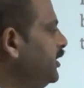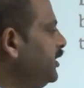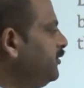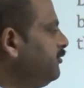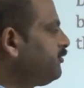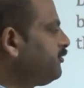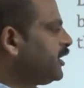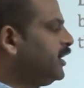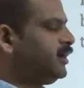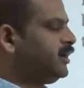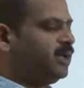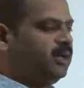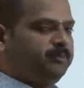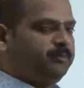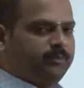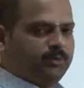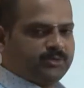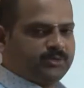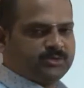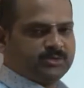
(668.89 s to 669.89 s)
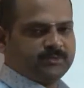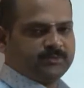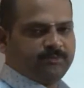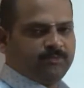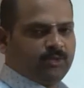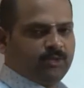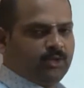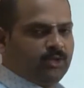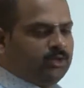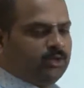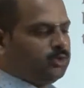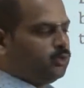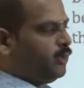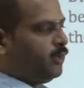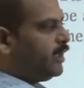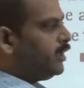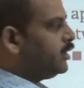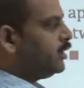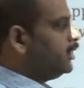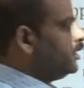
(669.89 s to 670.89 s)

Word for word: different inputs to a